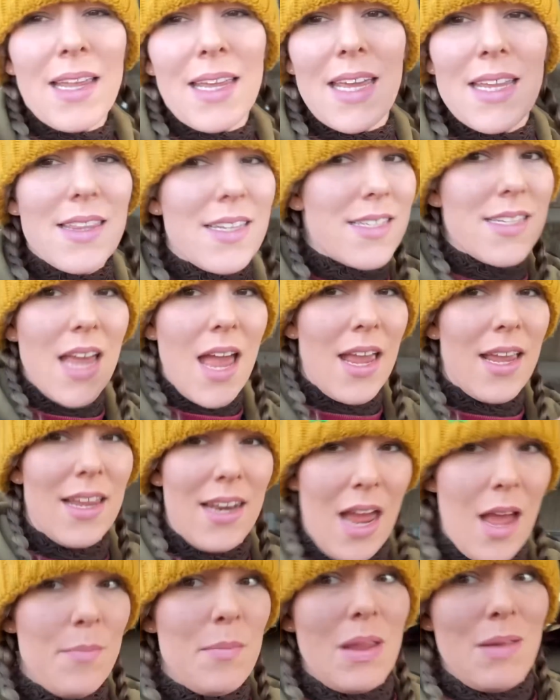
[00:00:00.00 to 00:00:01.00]
in the day, and
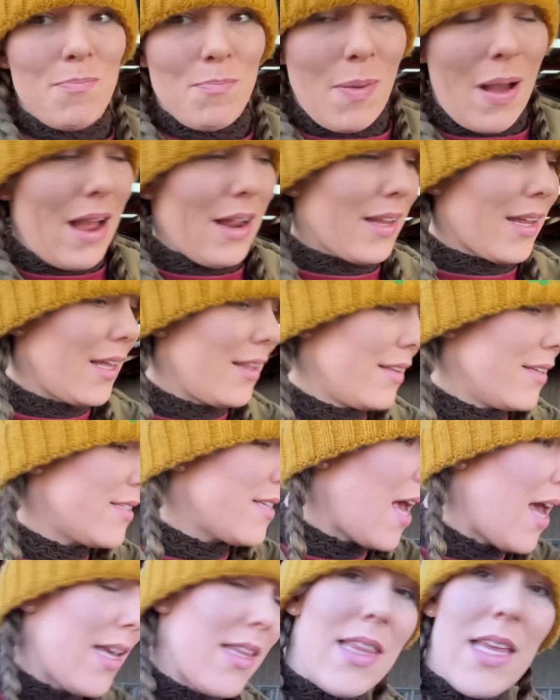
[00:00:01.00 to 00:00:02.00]
I mean back in the
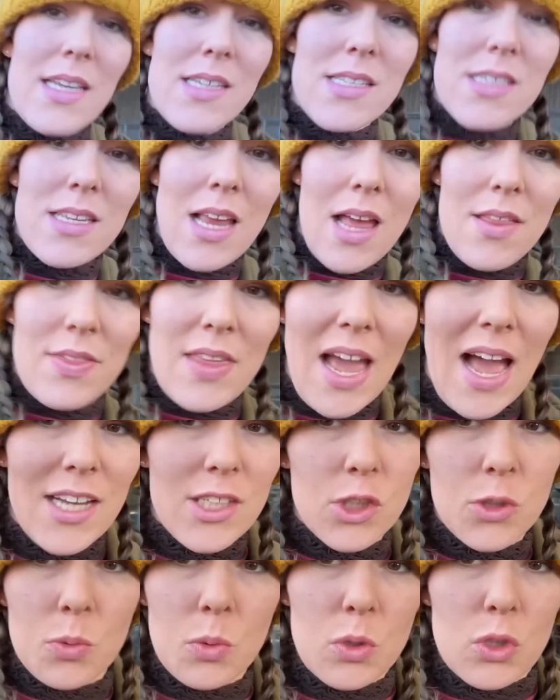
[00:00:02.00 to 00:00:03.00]
day, the
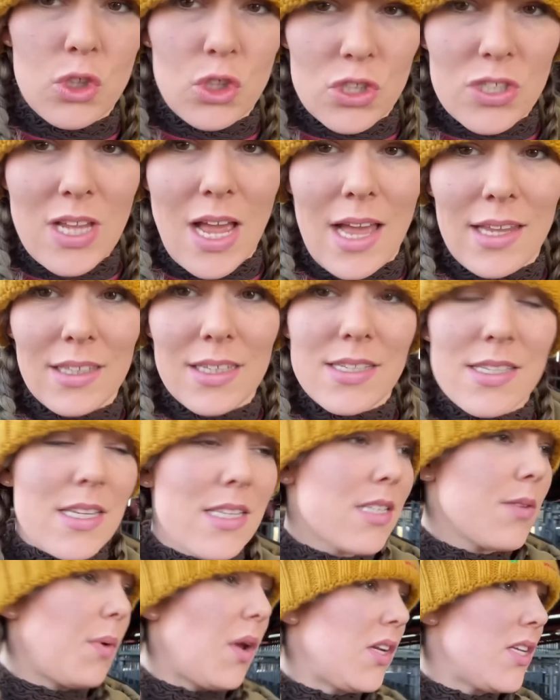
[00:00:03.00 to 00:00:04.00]
actual, just the handling
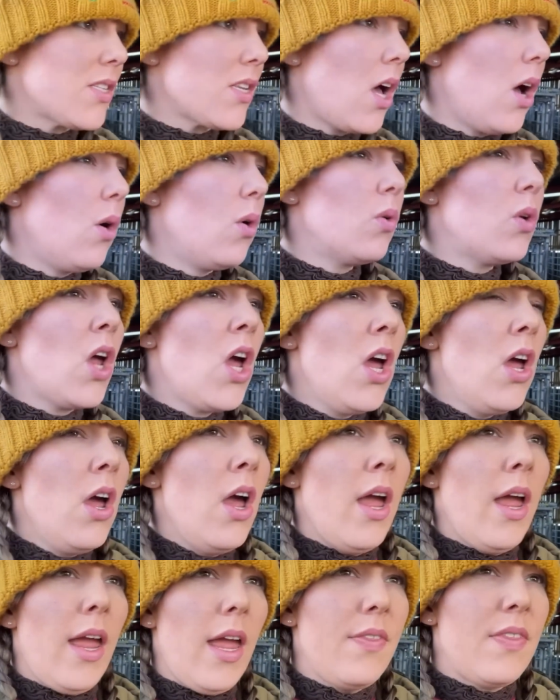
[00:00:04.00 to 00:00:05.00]
system on its own,
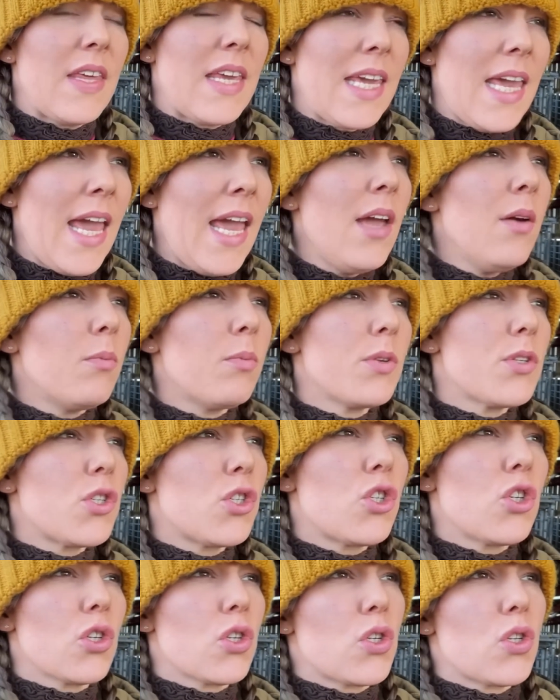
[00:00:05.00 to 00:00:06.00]
the kit was
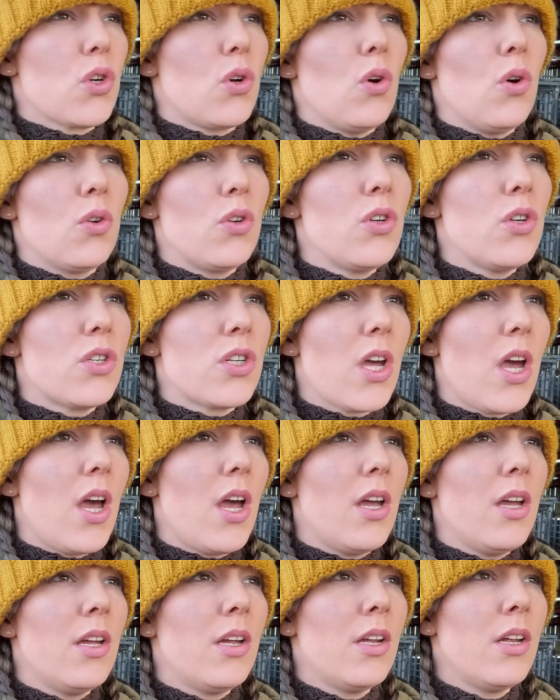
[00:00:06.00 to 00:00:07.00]
just
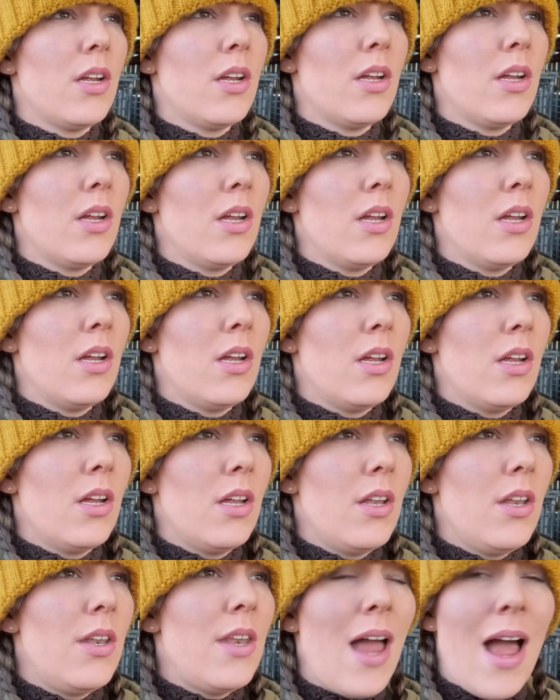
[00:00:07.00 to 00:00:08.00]
under
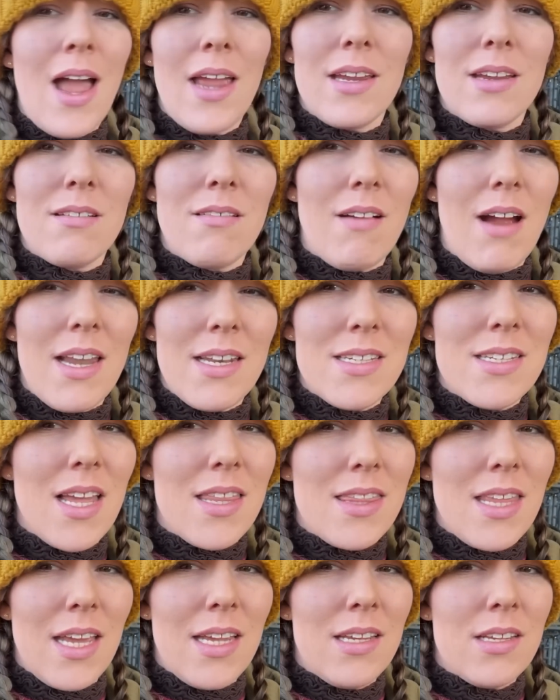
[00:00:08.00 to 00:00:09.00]
9 grand, I
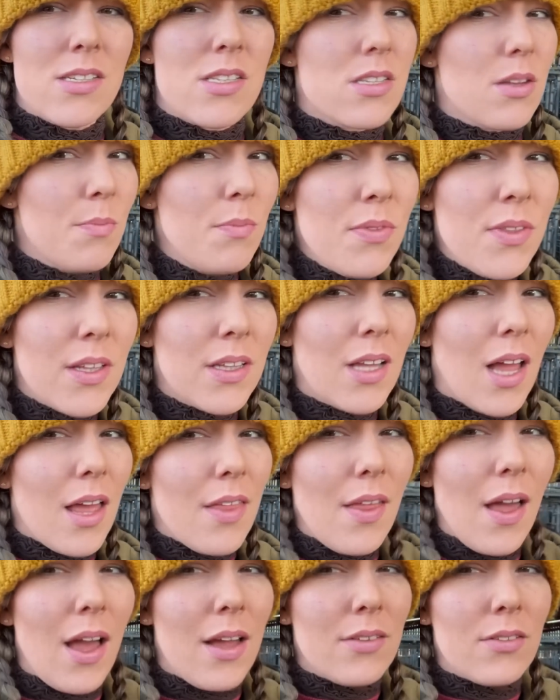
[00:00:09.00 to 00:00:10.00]
think, something
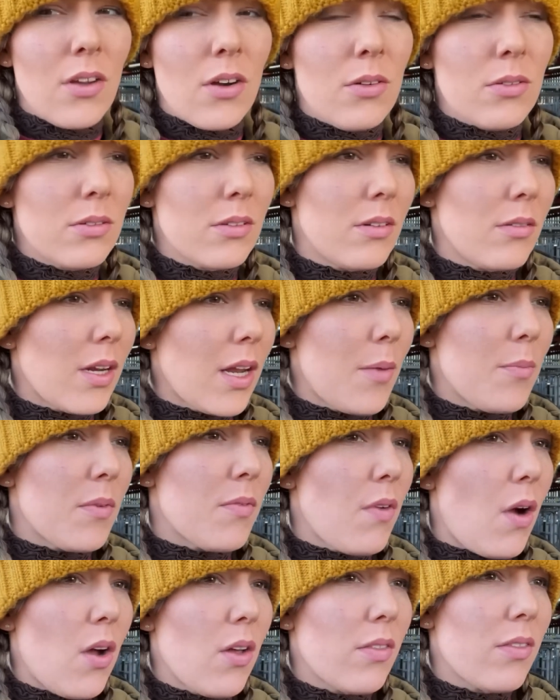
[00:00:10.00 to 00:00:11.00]
like that. Don't get me
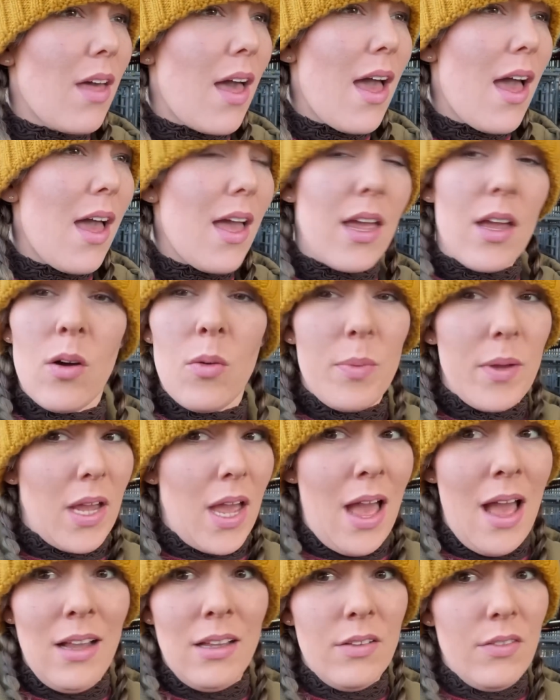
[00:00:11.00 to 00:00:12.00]
wrong there, it'll be
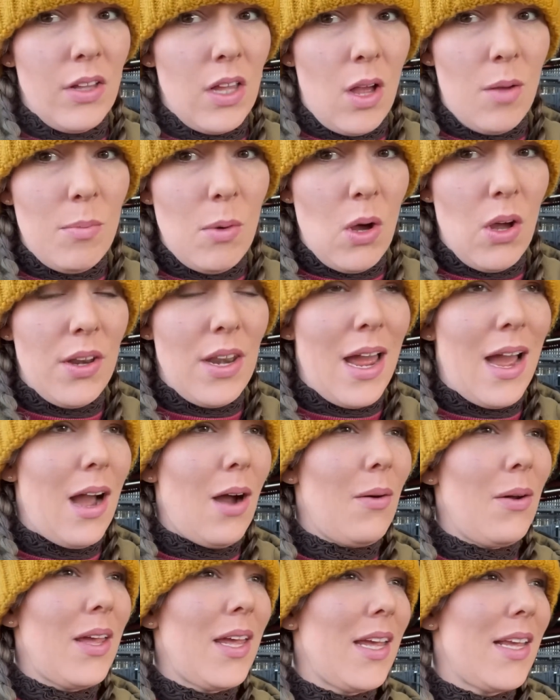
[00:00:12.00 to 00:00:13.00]
a hell of a lot more
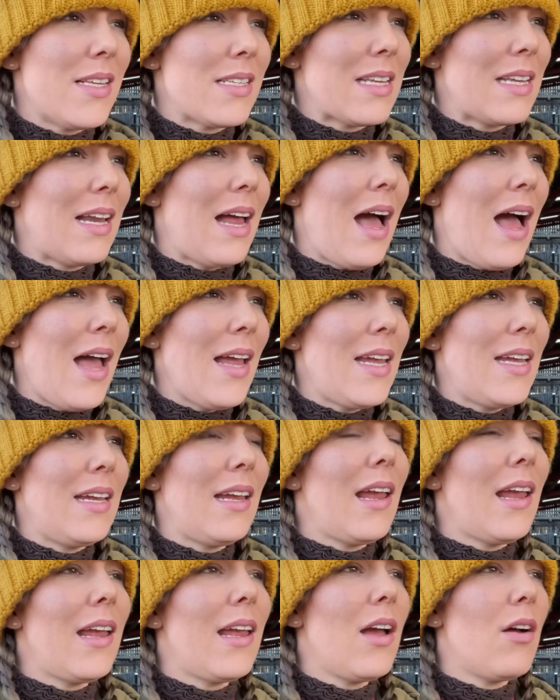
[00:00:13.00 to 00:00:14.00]
now. It is an
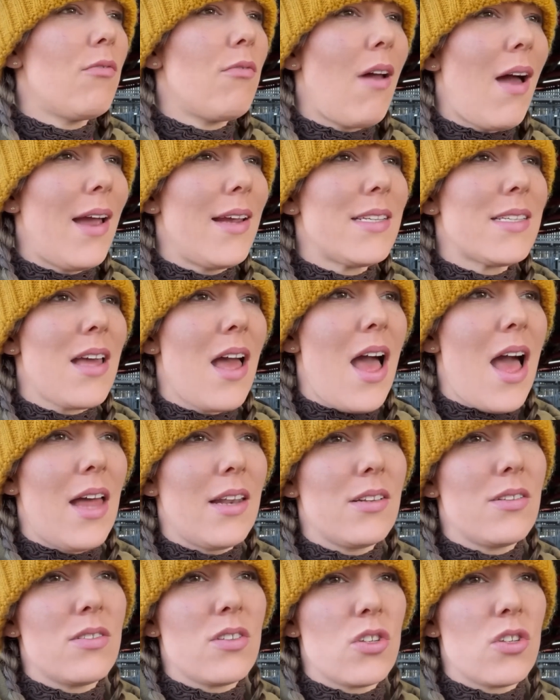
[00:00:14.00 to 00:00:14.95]
IEE right hand